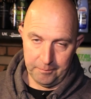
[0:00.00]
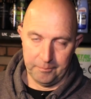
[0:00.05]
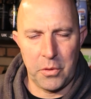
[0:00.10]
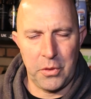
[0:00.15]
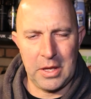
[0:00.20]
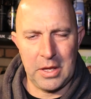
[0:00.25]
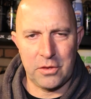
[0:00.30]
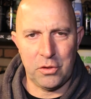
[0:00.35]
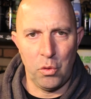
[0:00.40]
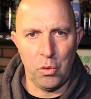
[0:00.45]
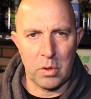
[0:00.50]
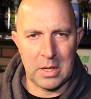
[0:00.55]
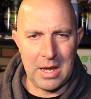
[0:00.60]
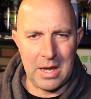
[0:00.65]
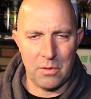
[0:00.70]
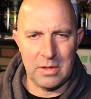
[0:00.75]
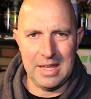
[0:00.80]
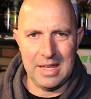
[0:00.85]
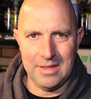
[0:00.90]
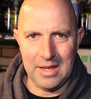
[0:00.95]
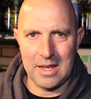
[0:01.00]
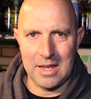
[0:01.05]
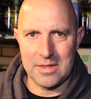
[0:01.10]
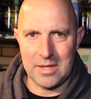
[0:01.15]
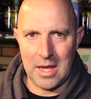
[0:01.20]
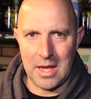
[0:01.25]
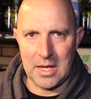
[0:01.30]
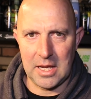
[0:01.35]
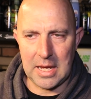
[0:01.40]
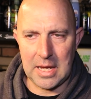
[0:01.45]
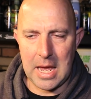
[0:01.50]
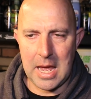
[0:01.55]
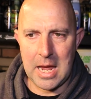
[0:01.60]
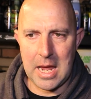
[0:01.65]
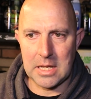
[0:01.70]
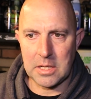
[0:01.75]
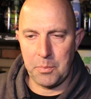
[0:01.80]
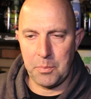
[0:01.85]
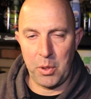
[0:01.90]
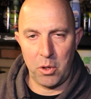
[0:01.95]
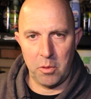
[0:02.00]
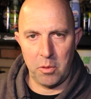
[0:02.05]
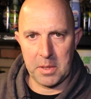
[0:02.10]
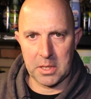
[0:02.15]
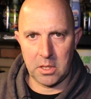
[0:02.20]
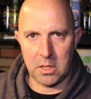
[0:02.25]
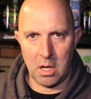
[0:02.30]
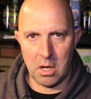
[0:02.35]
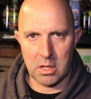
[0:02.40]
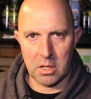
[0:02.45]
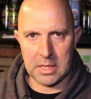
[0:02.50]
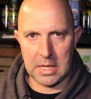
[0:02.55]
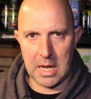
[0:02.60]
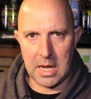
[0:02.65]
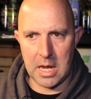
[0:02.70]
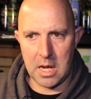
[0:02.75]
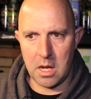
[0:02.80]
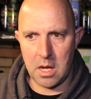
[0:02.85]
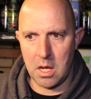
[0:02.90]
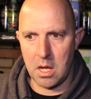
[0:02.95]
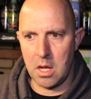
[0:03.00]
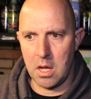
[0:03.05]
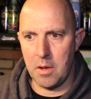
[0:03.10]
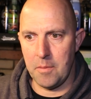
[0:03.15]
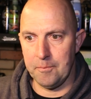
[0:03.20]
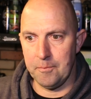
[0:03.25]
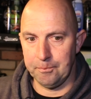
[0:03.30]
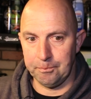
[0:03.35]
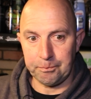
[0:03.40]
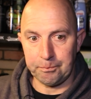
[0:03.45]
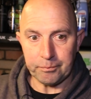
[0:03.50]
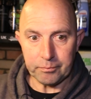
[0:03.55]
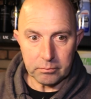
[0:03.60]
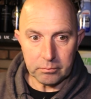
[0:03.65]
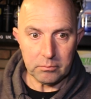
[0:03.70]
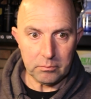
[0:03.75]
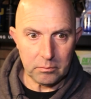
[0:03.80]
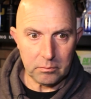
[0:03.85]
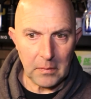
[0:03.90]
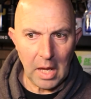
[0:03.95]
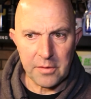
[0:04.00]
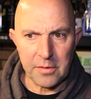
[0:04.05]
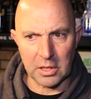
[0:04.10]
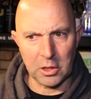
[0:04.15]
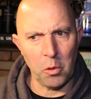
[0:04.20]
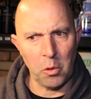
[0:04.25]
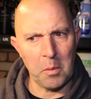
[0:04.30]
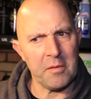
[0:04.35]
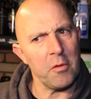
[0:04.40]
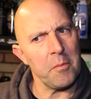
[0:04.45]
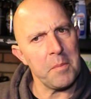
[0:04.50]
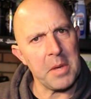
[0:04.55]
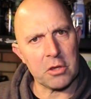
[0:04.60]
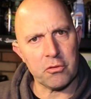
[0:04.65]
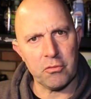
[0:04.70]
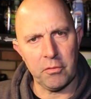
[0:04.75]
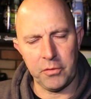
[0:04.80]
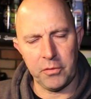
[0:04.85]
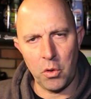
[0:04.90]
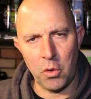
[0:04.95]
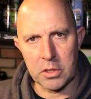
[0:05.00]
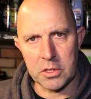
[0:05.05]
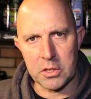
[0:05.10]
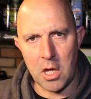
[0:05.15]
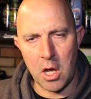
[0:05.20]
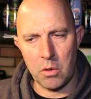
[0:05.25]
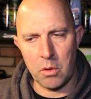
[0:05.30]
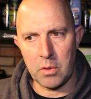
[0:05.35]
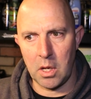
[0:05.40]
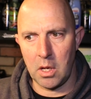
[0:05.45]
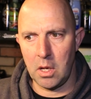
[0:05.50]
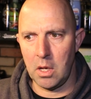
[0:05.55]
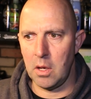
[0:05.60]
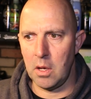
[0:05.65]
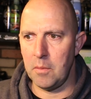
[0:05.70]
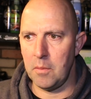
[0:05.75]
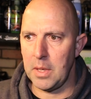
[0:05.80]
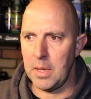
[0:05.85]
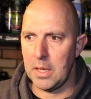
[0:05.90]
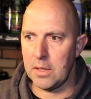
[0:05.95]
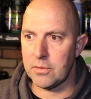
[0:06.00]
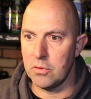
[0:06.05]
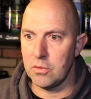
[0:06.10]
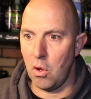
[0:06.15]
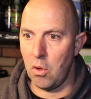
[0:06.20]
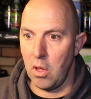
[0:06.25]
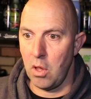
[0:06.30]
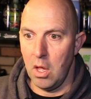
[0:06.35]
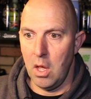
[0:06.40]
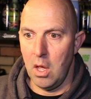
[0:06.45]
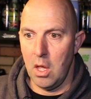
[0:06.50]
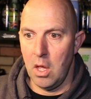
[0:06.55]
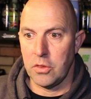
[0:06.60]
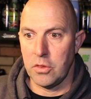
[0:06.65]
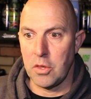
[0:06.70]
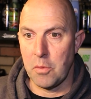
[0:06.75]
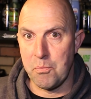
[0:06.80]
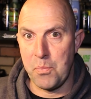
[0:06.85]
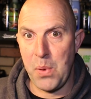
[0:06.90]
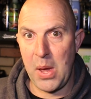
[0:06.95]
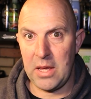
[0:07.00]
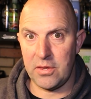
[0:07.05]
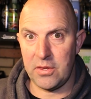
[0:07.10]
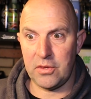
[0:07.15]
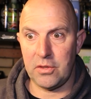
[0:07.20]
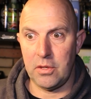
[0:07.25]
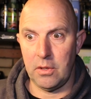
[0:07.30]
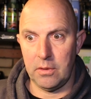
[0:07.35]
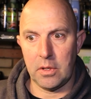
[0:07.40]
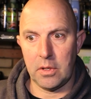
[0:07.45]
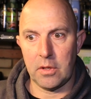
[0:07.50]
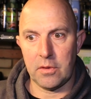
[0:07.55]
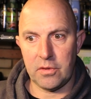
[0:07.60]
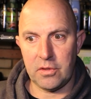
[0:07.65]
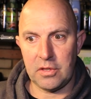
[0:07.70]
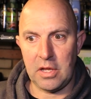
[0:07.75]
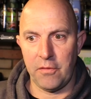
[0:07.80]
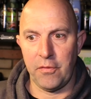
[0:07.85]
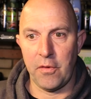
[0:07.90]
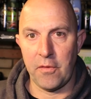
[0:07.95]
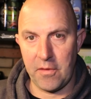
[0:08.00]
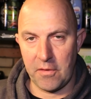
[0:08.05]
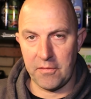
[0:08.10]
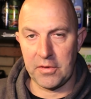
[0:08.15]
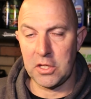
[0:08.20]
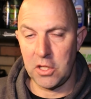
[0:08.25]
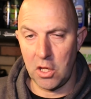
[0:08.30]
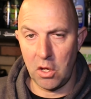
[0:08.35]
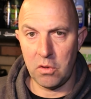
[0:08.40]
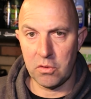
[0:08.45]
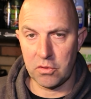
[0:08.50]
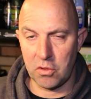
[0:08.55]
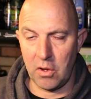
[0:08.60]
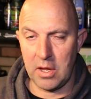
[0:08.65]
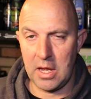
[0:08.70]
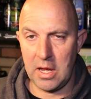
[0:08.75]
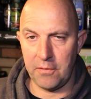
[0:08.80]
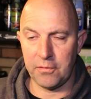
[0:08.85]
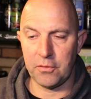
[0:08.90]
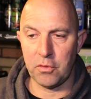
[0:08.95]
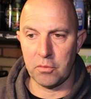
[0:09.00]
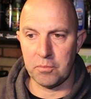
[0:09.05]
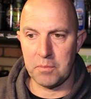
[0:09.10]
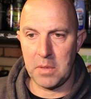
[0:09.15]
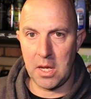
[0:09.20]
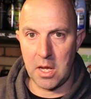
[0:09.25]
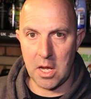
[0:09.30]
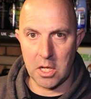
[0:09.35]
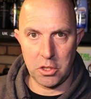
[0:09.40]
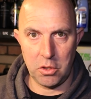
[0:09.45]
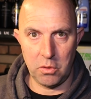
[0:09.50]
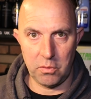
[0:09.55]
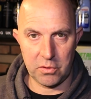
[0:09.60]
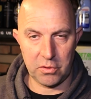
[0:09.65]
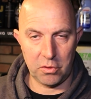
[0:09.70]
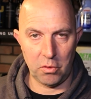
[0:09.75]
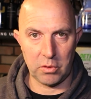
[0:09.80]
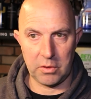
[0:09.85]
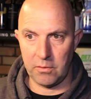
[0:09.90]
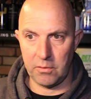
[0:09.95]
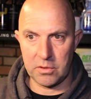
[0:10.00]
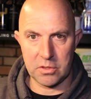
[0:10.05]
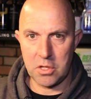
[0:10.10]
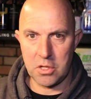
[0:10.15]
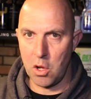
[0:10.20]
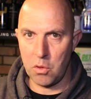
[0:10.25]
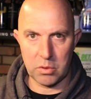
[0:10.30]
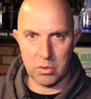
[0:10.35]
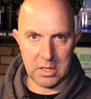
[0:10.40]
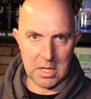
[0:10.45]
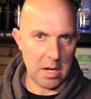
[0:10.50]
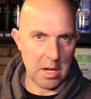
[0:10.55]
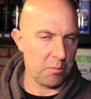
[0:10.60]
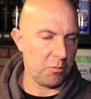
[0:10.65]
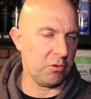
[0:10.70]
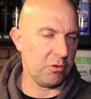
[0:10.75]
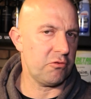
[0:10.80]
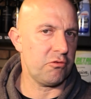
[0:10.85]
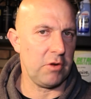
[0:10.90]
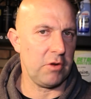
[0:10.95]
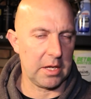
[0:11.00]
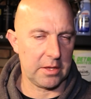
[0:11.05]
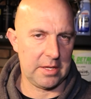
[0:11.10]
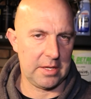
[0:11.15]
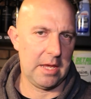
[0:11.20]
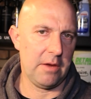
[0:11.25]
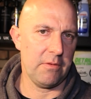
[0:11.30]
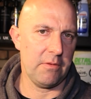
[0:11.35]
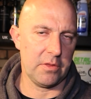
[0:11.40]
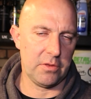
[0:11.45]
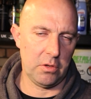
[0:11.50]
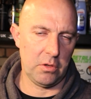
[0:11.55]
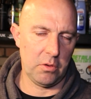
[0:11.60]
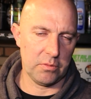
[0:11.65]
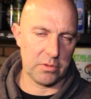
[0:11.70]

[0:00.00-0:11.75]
Thanks to County Detailing and Pyramid Car Care. It's a little bit of a mixed review, I know. It's not the best stuff I've ever used, I have to admit. And you saw there is no camera tricks here at all.